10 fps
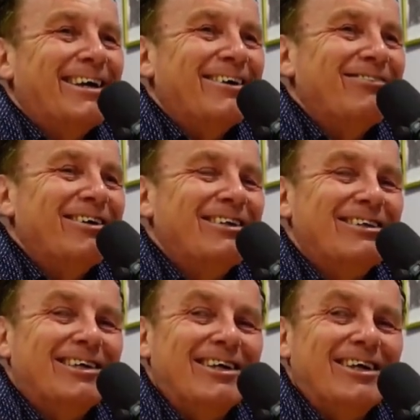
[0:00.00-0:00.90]
But
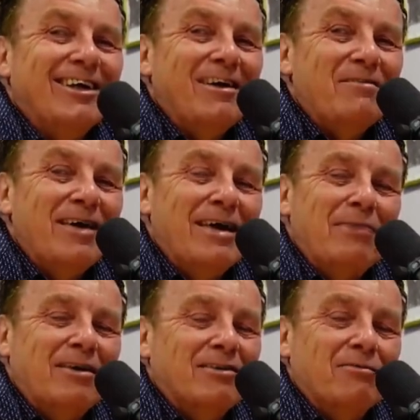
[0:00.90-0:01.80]
he
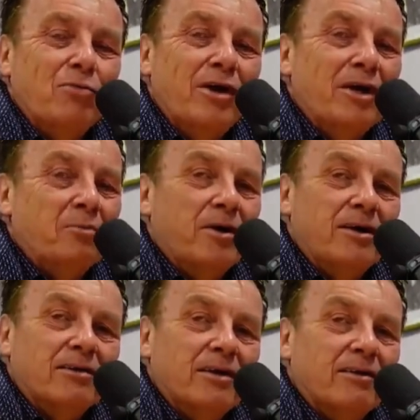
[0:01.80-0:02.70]
went some weird
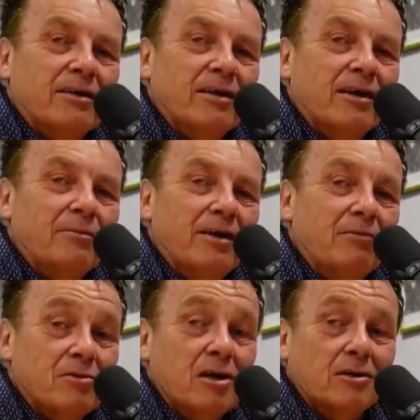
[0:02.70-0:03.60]
ways, Eric did. I mean, he
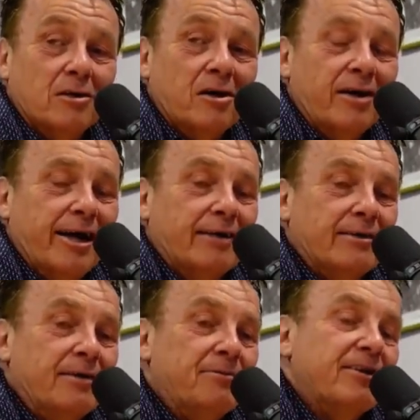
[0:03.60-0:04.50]
was a nice guy,
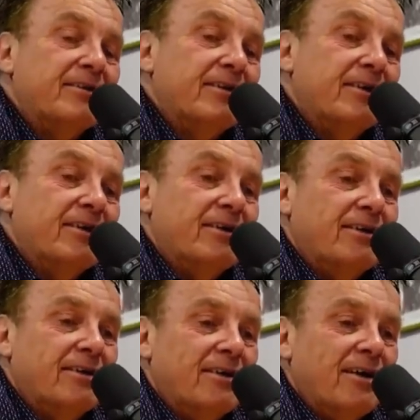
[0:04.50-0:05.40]
actually, but
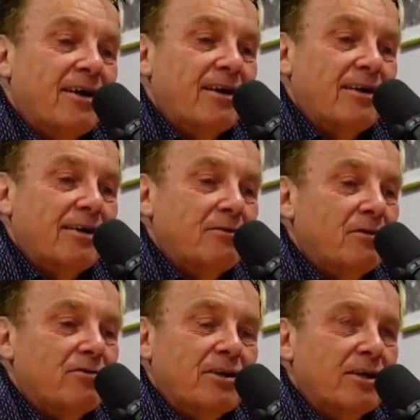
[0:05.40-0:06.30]
it's
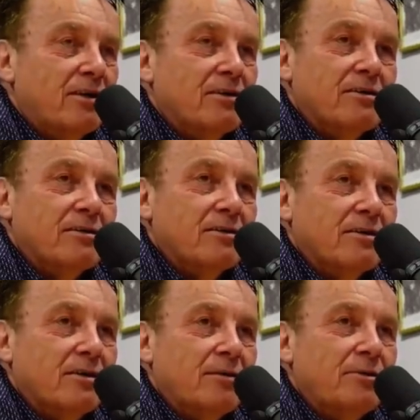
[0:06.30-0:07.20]
just ridiculous.
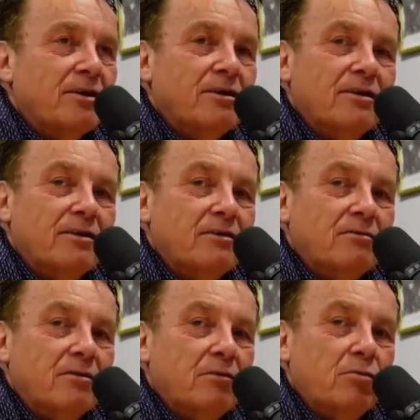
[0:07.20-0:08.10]
I mean,
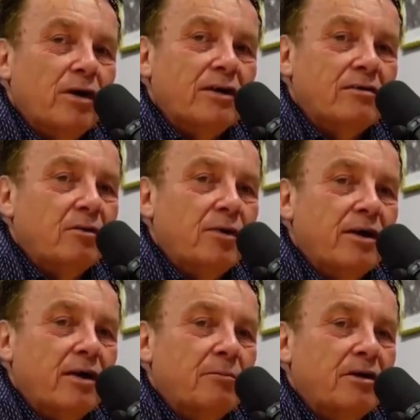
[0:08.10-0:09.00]
ways he
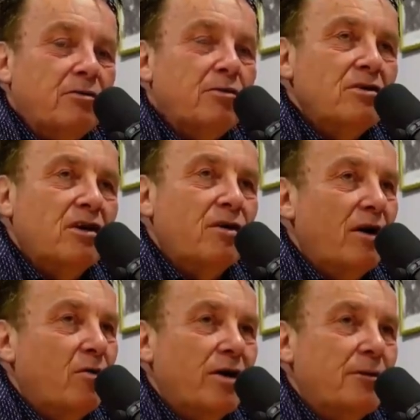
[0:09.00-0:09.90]
went. I mean, you wouldn't go
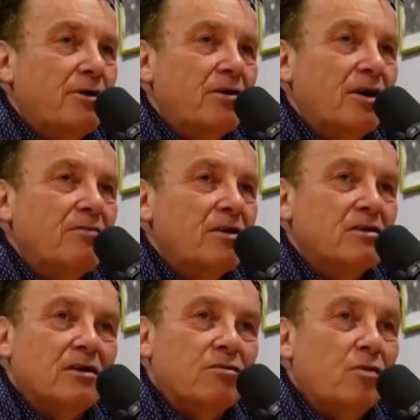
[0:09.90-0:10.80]
that way. I mean, you're giving
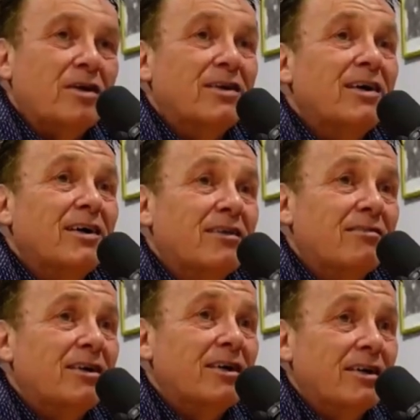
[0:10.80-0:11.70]
yourself one dart,
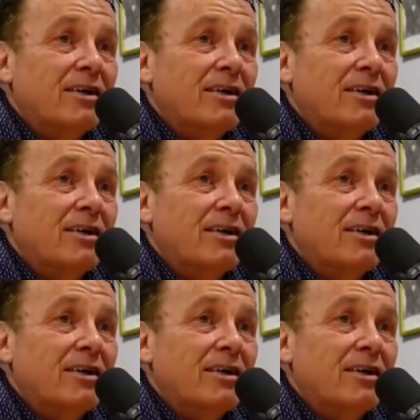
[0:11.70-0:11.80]
really.